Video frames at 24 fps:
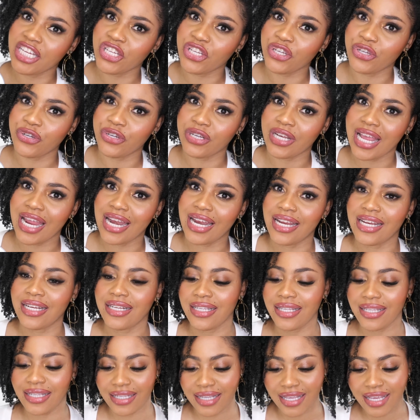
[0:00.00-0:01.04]
sure that it's
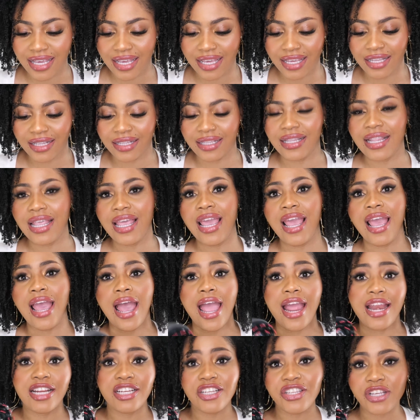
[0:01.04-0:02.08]
sealed,
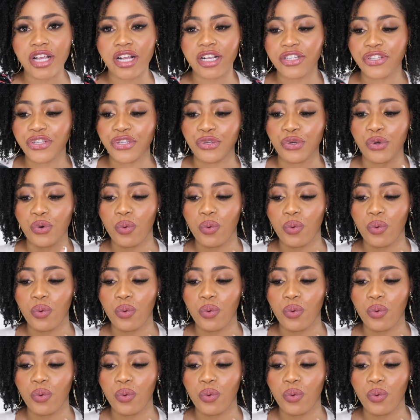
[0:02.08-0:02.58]
and it's also